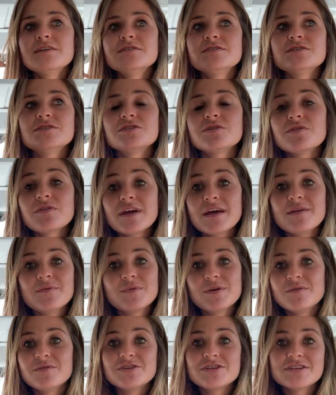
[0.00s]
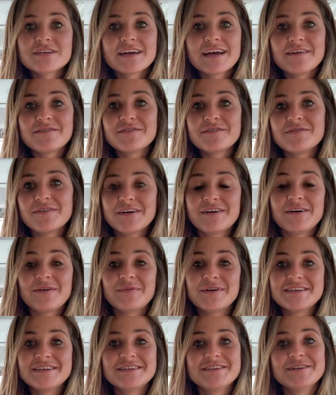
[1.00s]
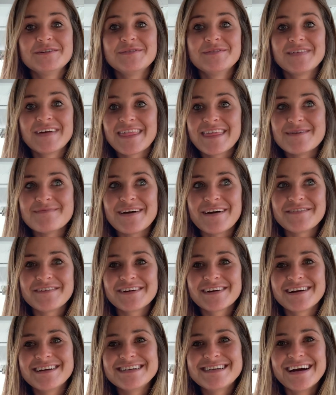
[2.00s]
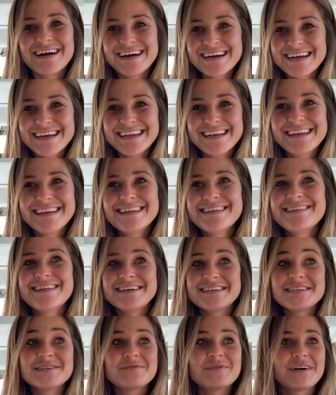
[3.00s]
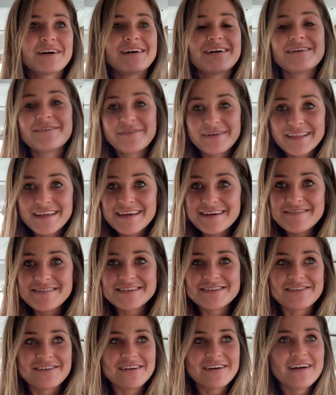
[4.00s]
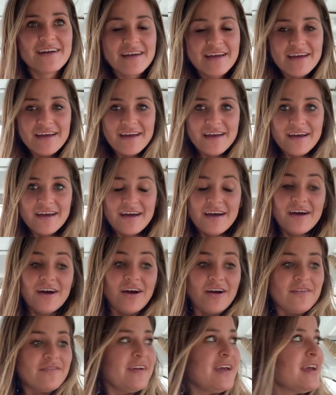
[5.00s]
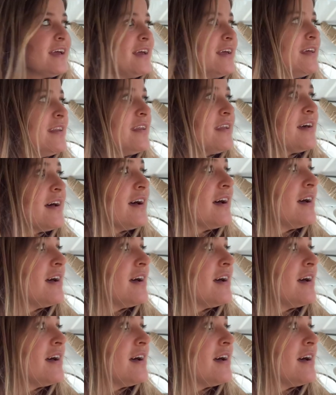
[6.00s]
So then we would just like have to figure out what to do with him after it got dark, and this is where we live, is our van.